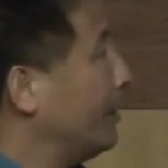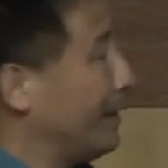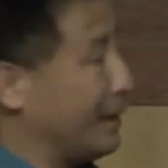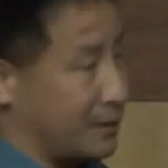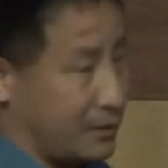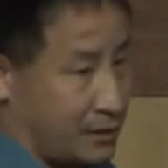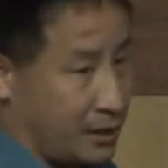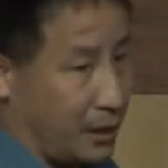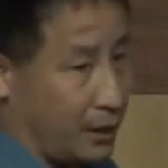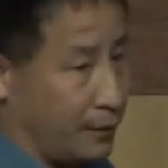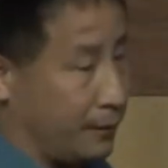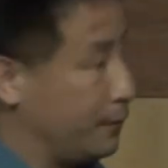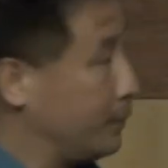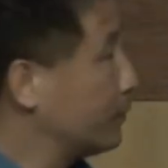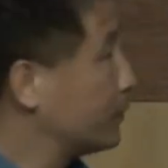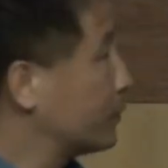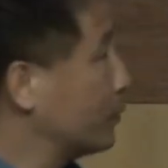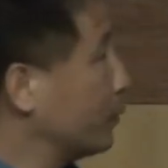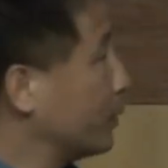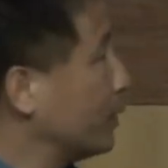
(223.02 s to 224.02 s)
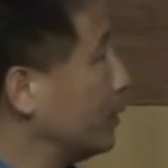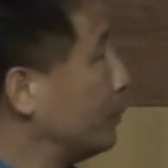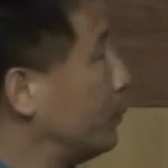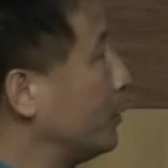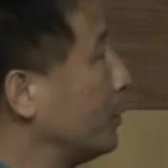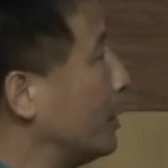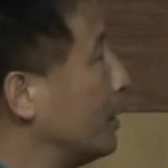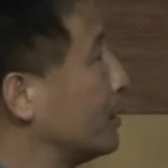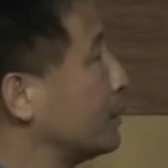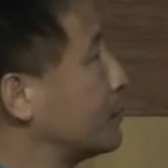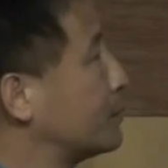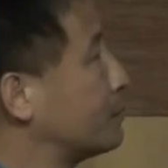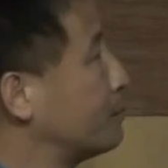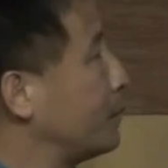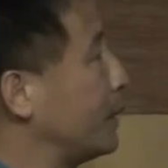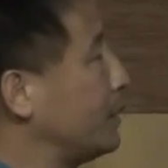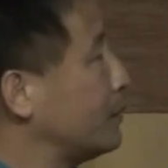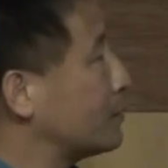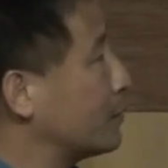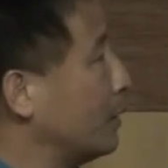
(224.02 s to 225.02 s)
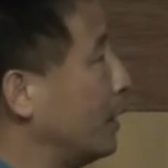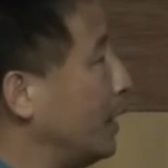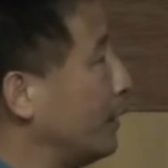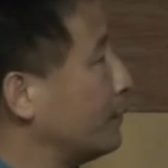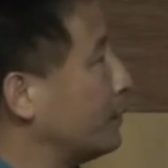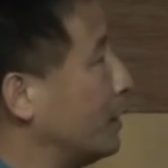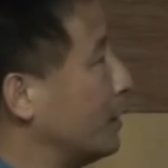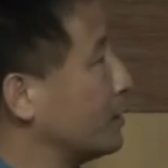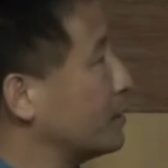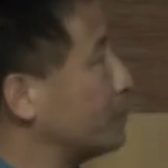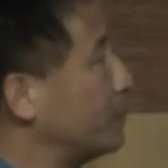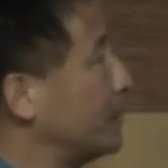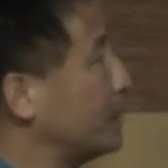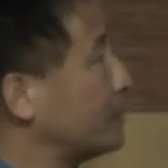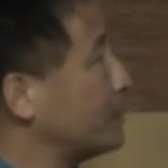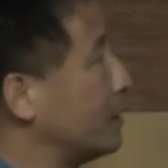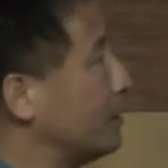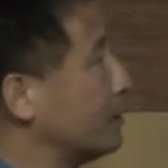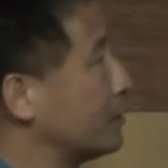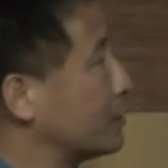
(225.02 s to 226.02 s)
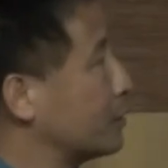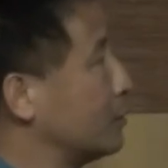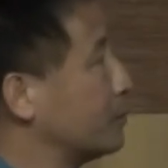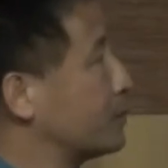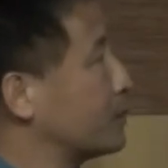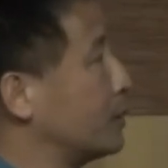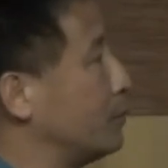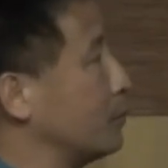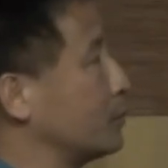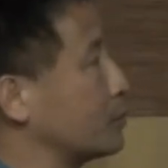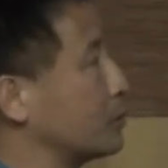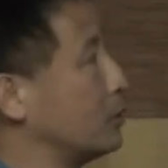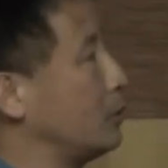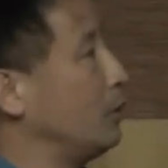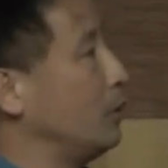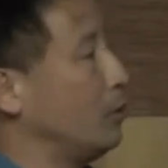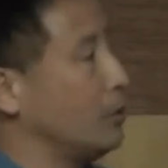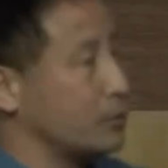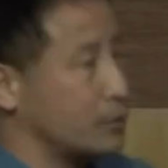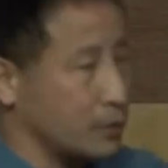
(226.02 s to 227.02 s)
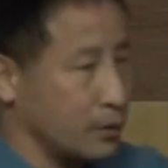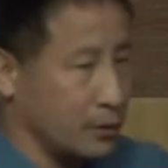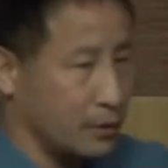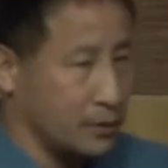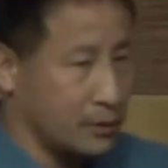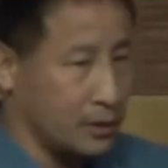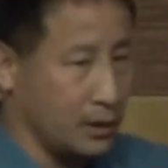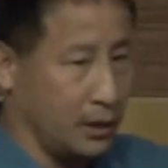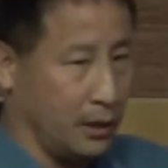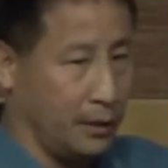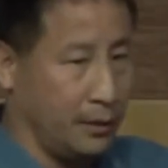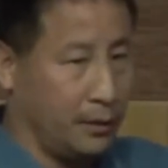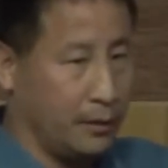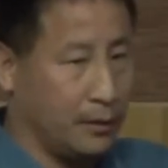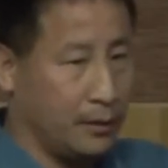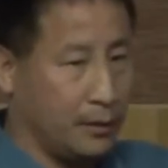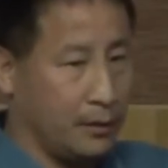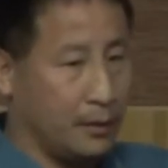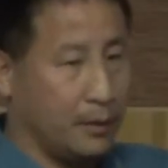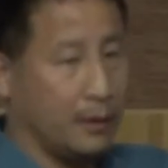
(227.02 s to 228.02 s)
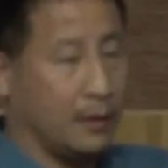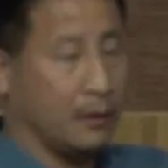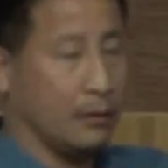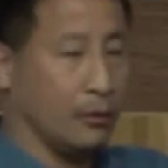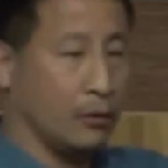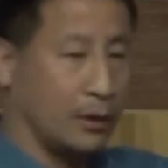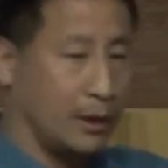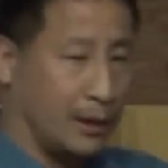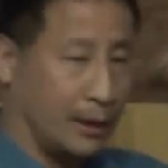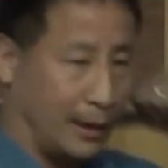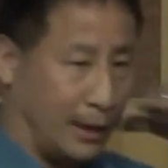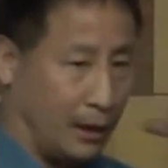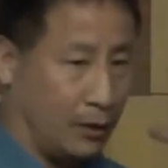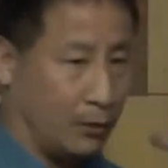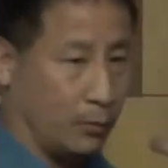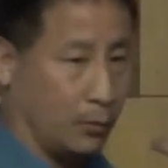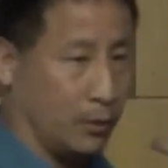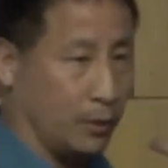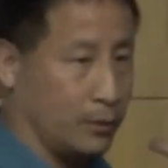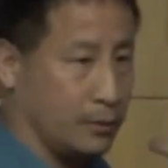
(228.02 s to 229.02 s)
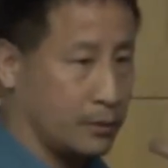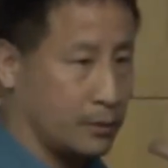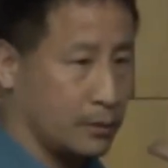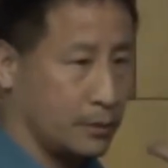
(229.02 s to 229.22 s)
That's tough. So we're going to put our spacecraft, our space telescope, somewhere closer to the sun, looking outward.